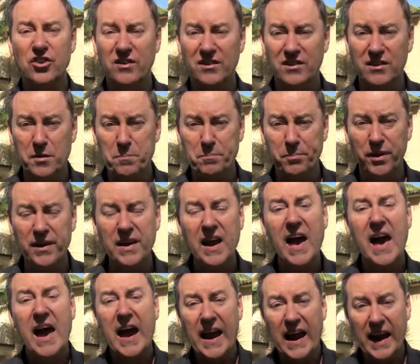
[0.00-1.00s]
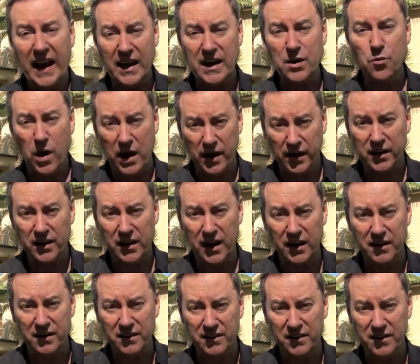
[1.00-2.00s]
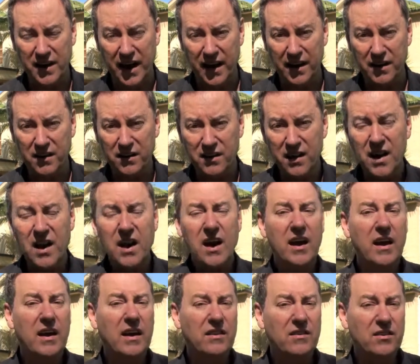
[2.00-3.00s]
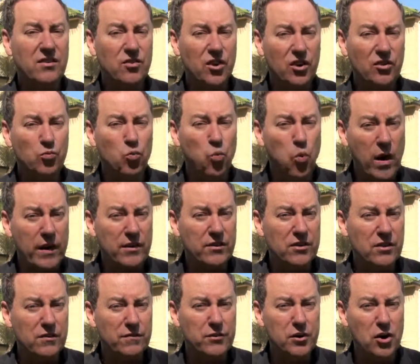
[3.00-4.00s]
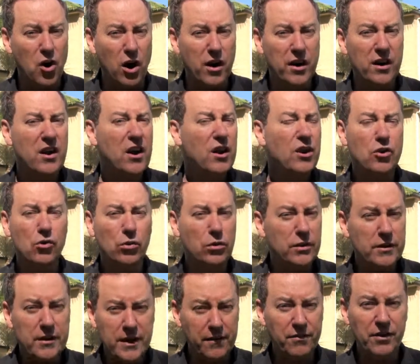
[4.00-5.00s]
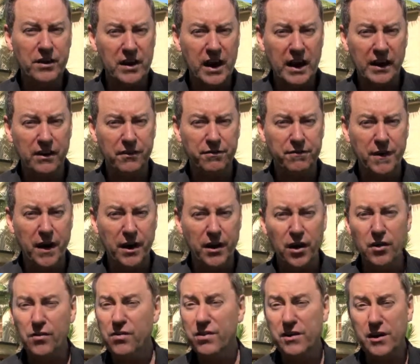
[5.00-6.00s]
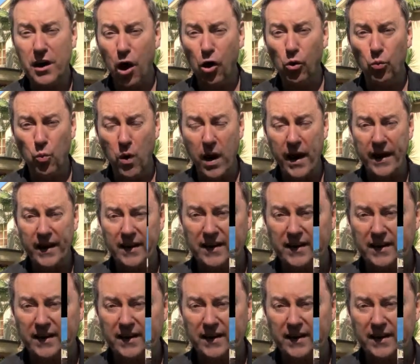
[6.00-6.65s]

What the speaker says: it simply. Anyone can understand it. It's just once you've got it, you'll never take a photo the old way